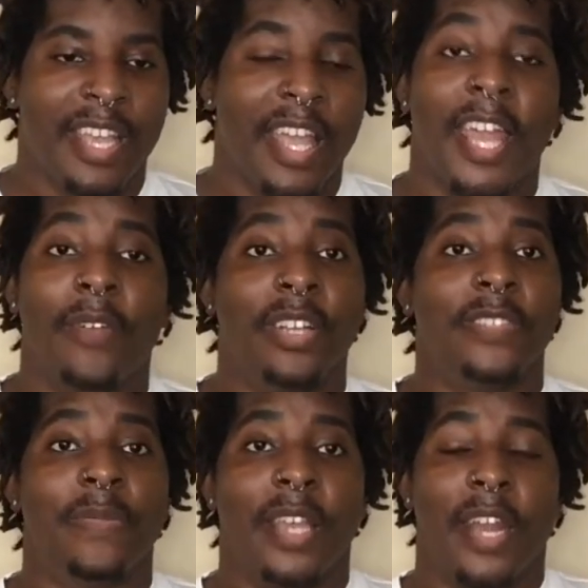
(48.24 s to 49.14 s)
Anyways,
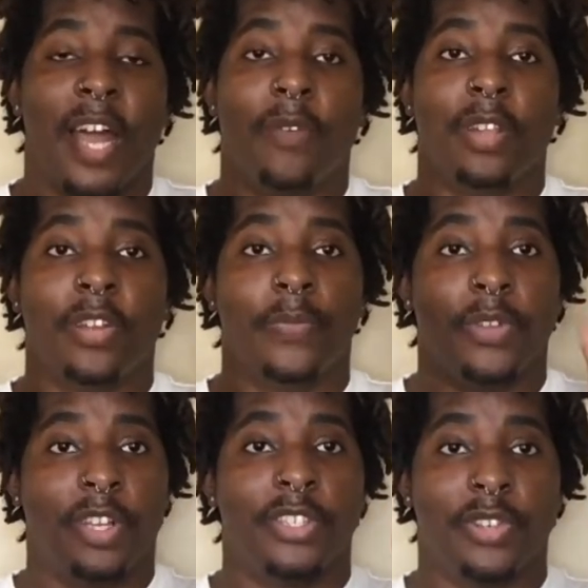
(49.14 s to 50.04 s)
man, I really hope
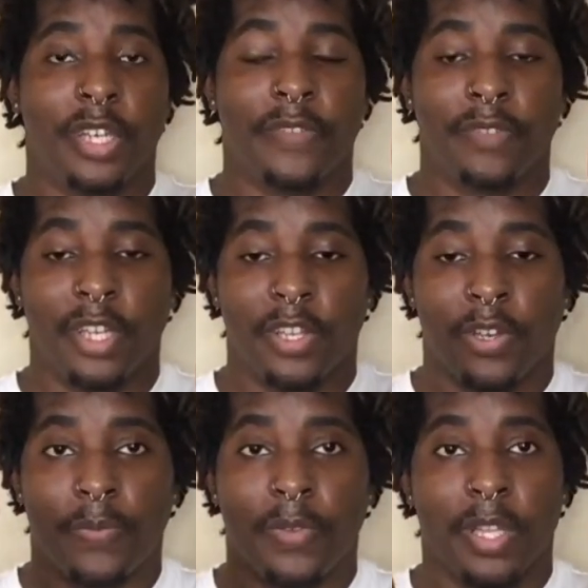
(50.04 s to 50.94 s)
y'all enjoyed this video.
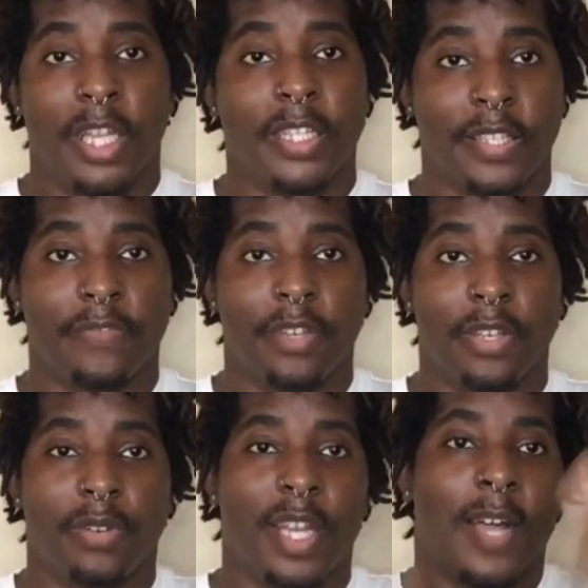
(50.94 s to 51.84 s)
Hope y'all like this video.
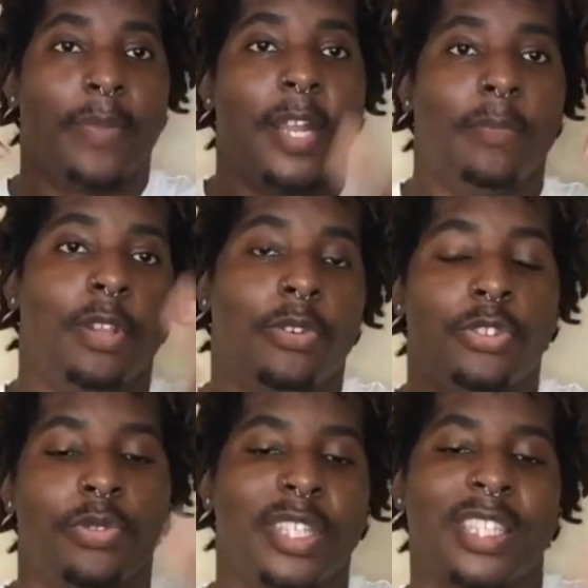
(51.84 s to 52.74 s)
Comment down below what
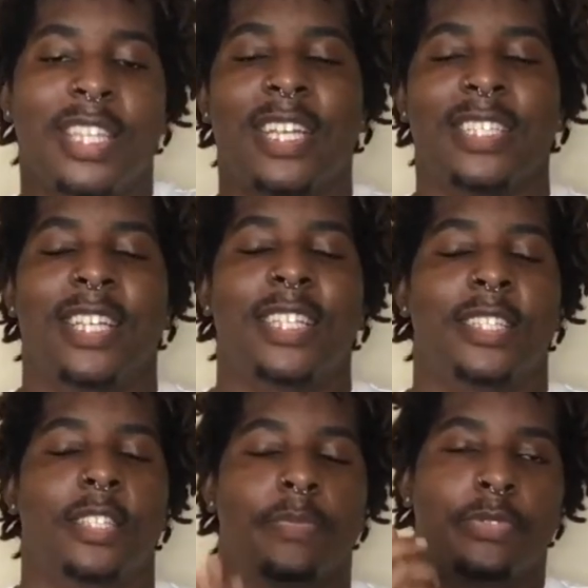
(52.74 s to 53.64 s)
you want to see next and
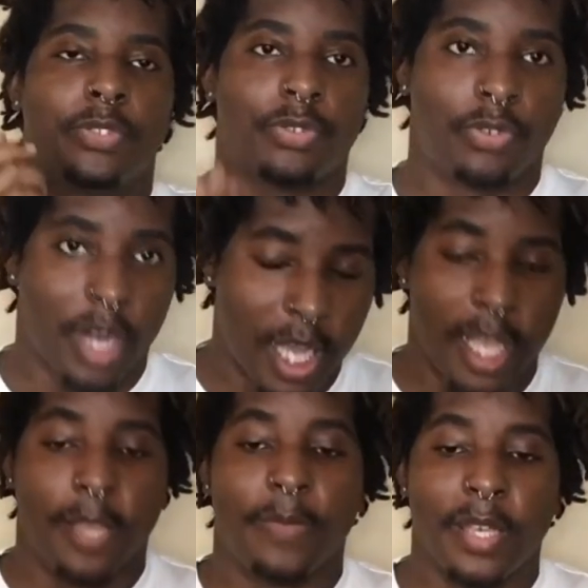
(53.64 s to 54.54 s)

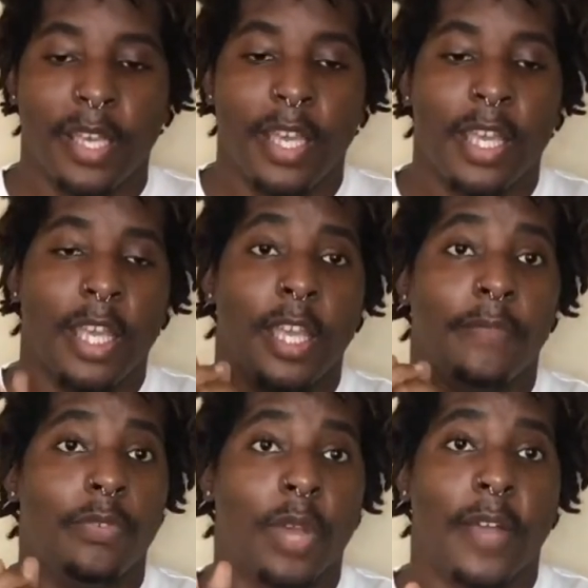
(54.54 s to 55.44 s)
subscribe. If
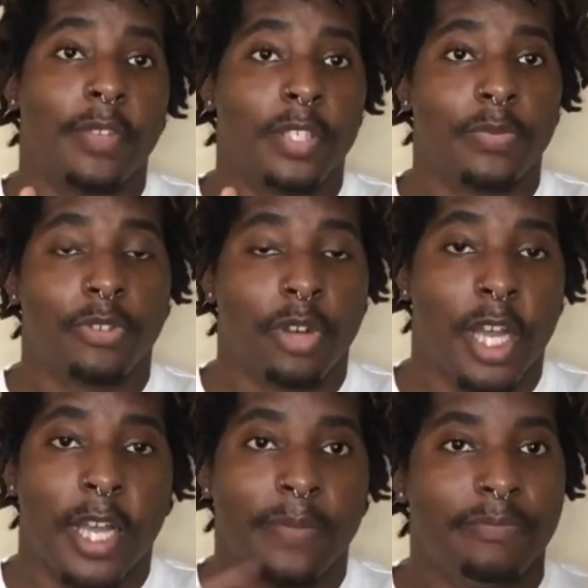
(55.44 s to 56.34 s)
you haven't
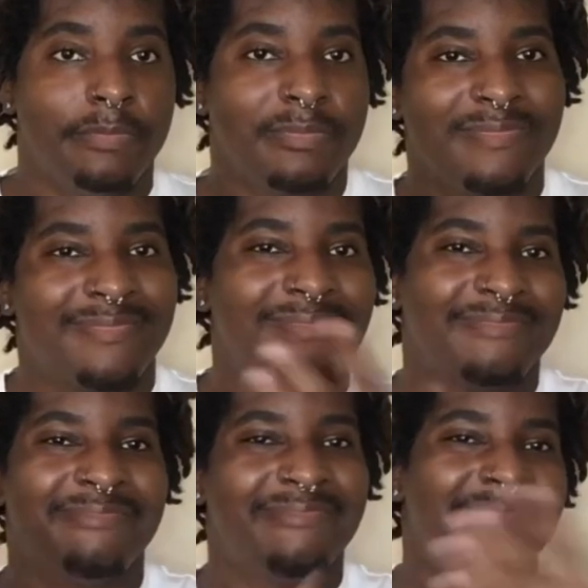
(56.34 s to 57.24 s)
subscribed, do
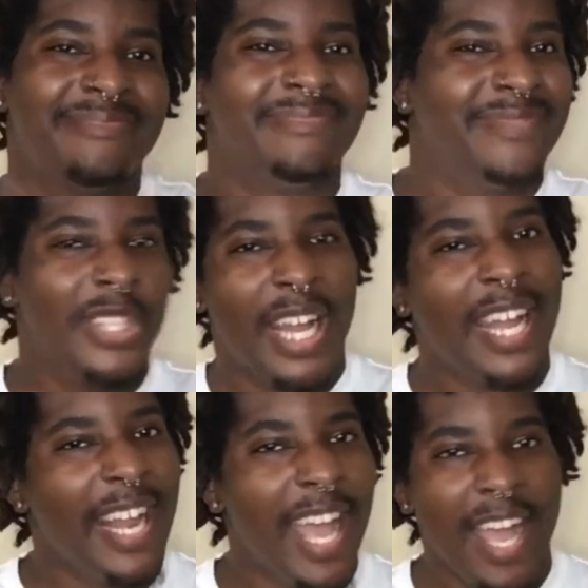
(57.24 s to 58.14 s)

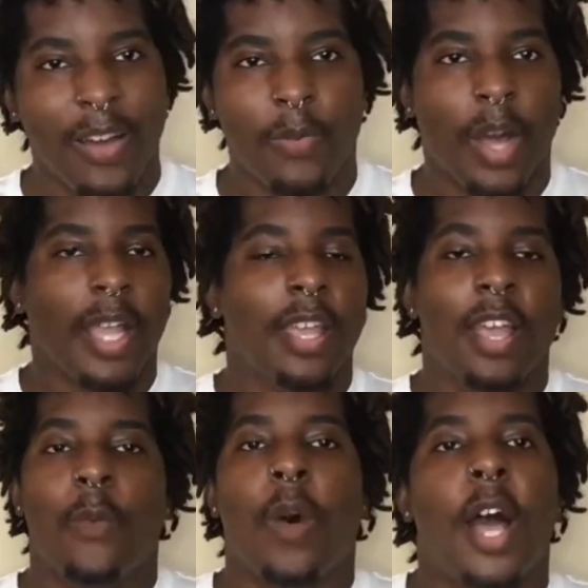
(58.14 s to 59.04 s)
that now. Why,
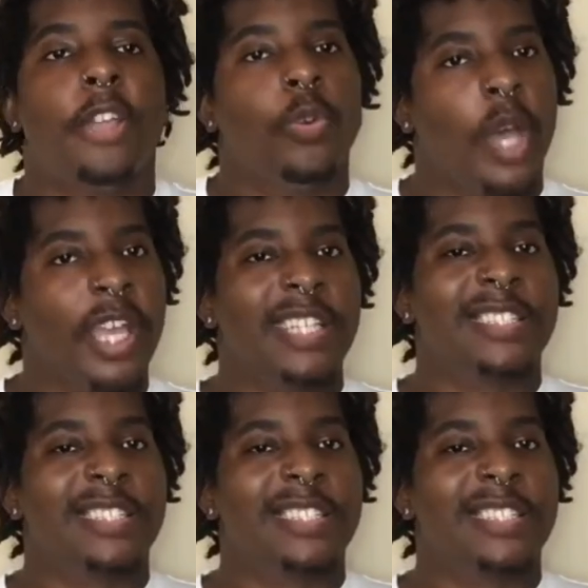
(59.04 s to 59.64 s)
why are you waiting?